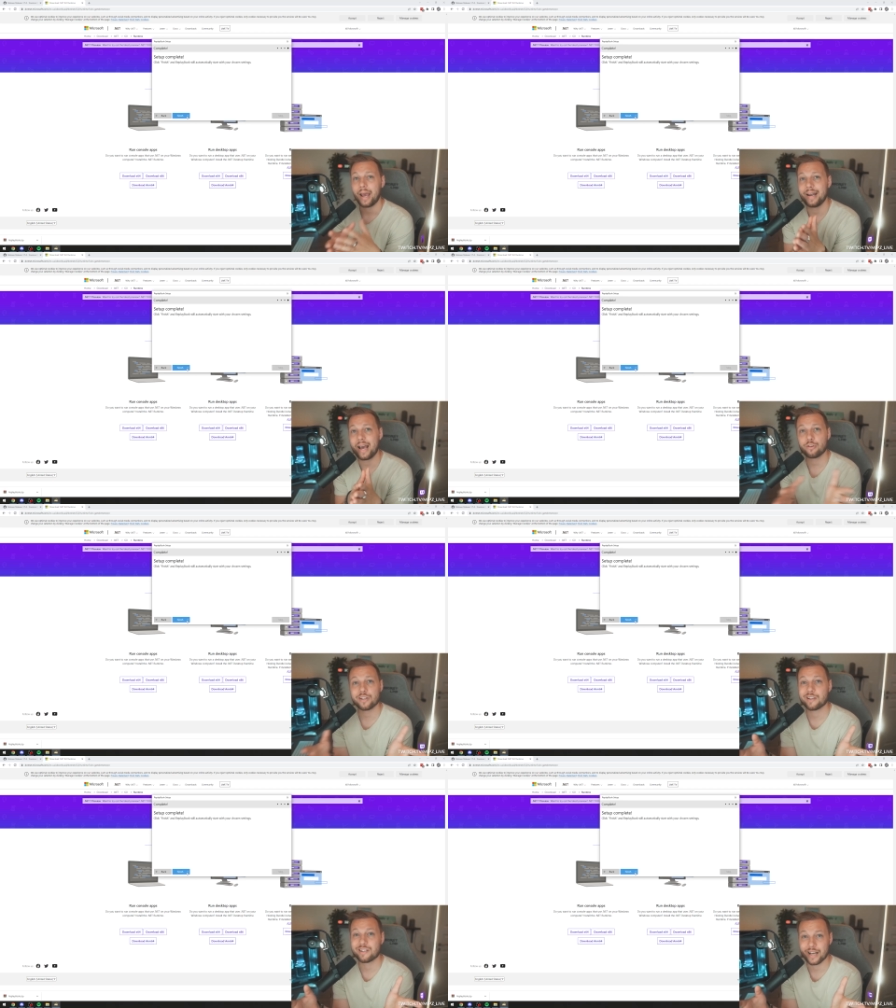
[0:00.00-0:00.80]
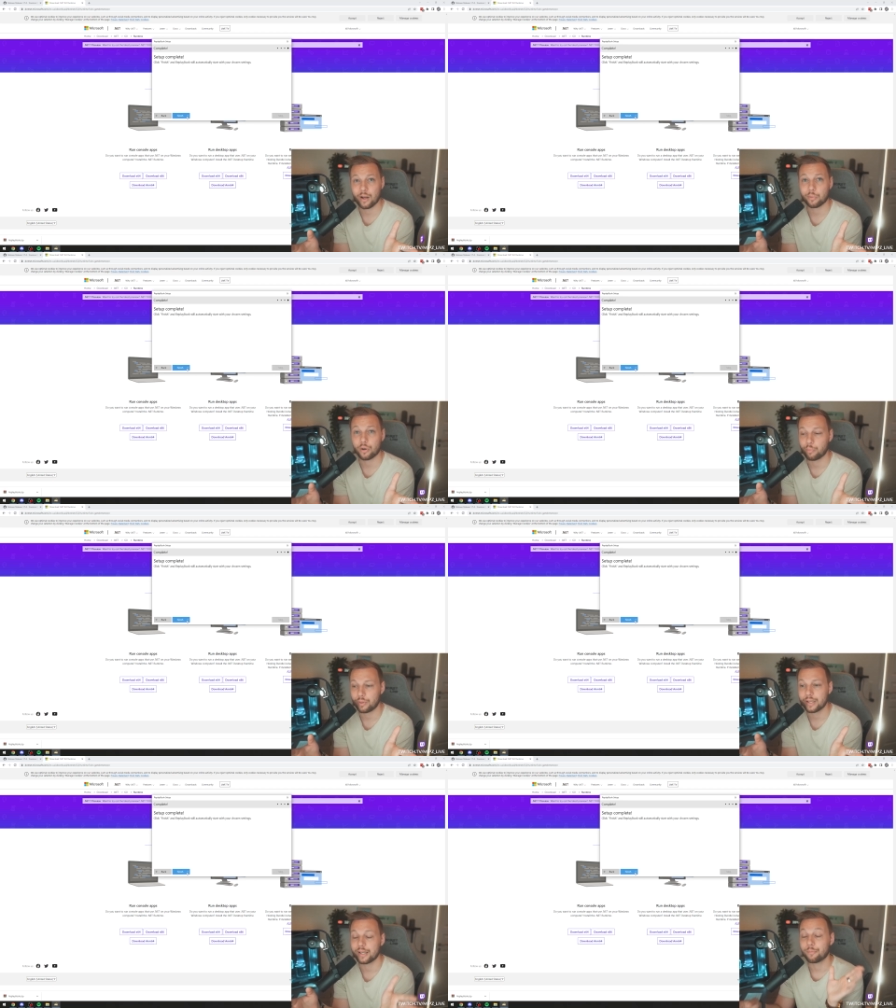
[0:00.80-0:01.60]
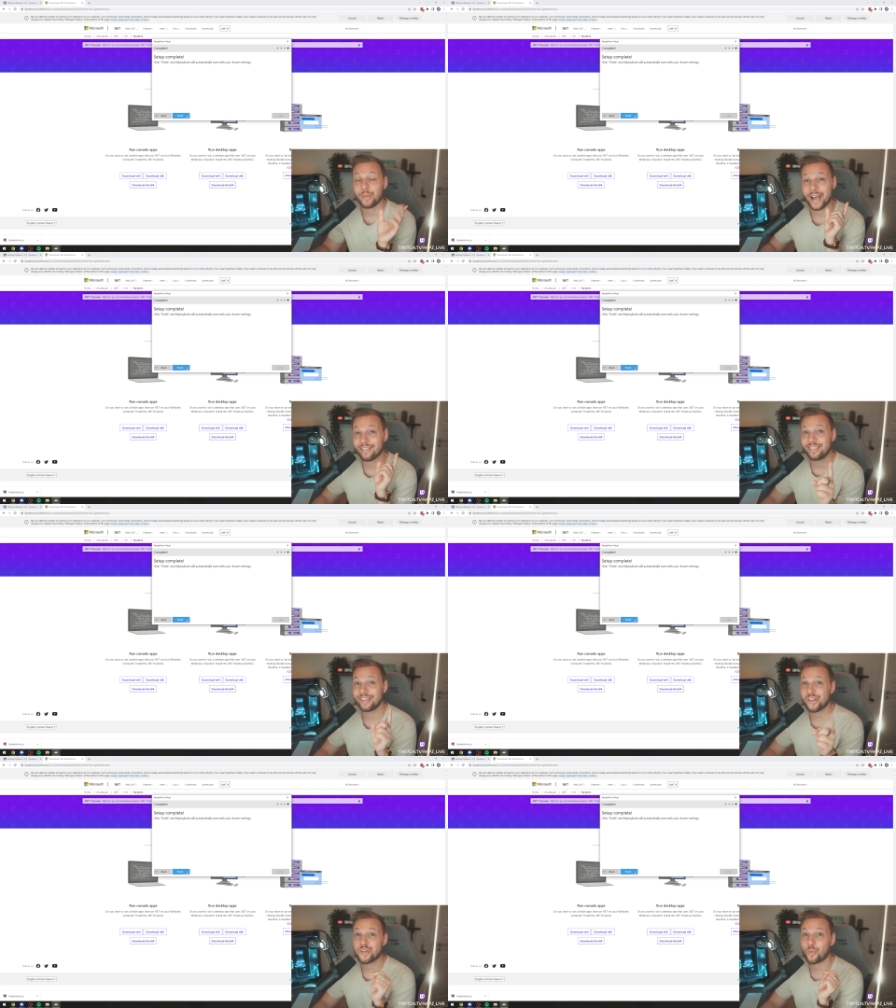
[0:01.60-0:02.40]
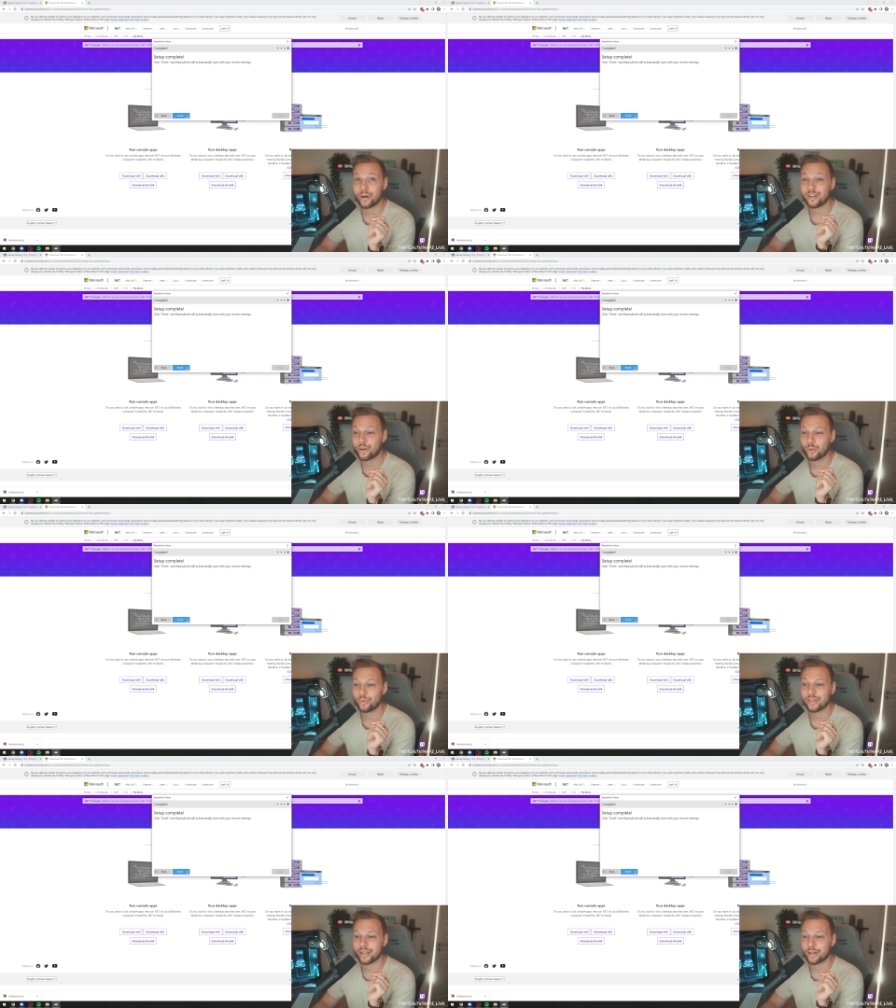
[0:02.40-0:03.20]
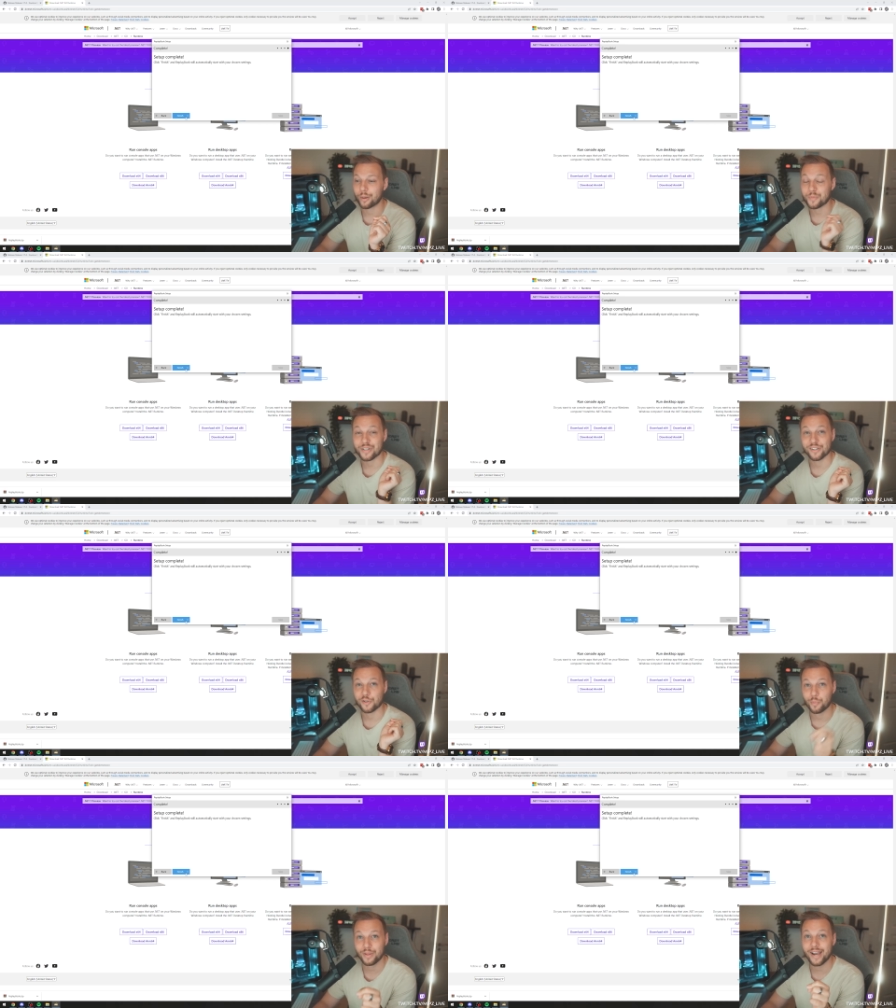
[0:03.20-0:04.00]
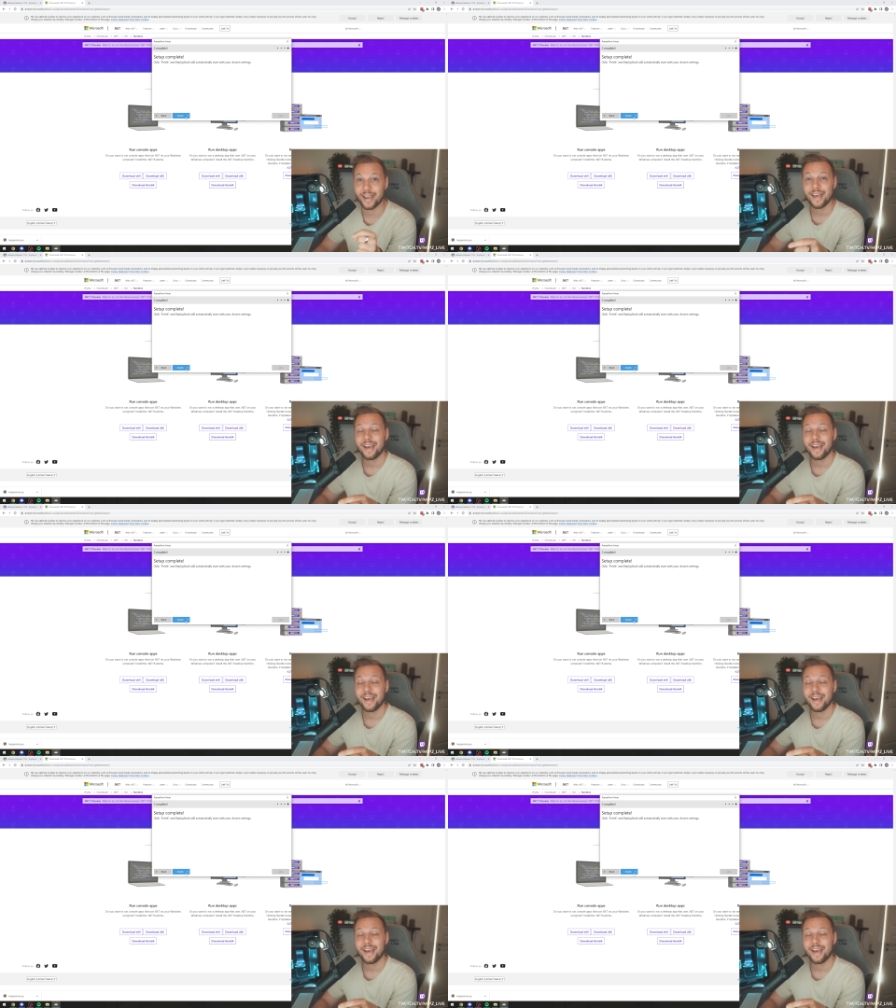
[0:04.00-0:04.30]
And now it says setup complete. And this is where the cool thing comes into play.